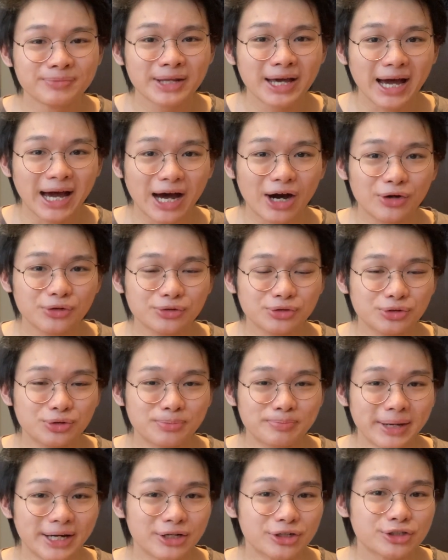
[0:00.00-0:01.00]
how to
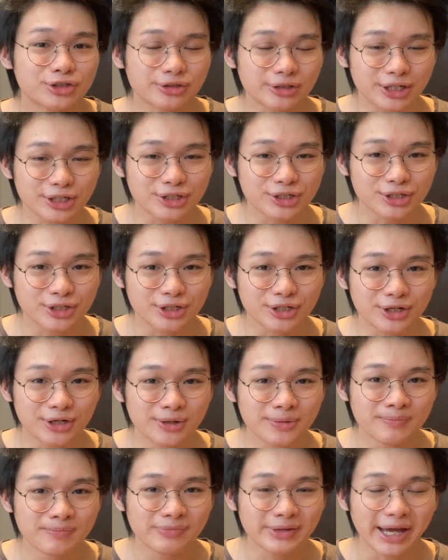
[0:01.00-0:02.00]
better structure